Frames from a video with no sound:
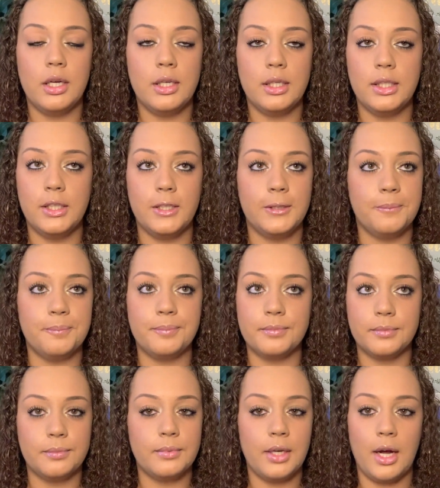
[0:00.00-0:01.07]

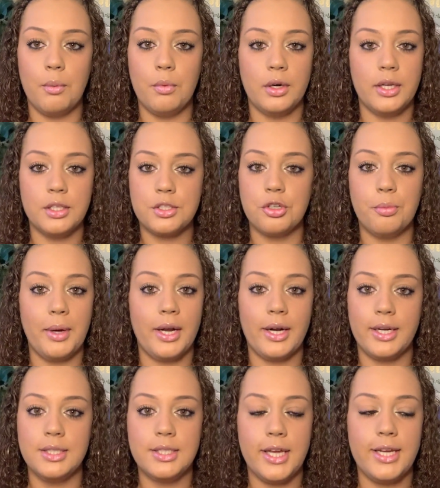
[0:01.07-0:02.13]
I want it so bad I
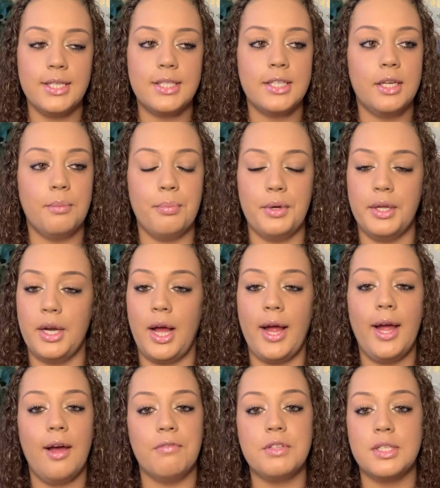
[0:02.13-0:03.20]
can taste it, but I
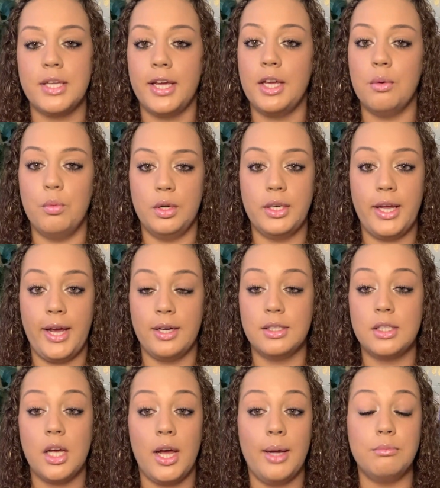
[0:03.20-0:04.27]
have to take it one day at a
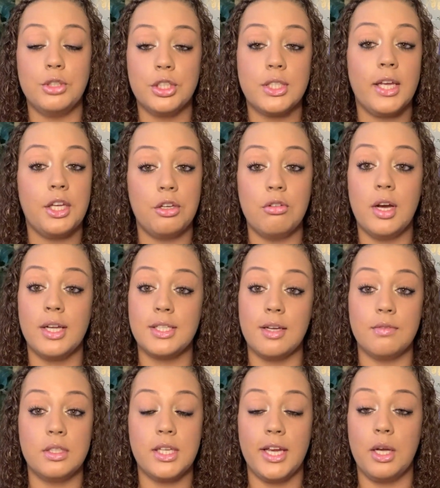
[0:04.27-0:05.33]
time, just like you guys have
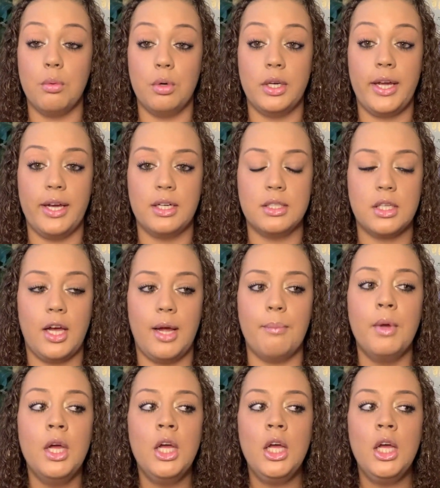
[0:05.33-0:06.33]
to take it one day at a time.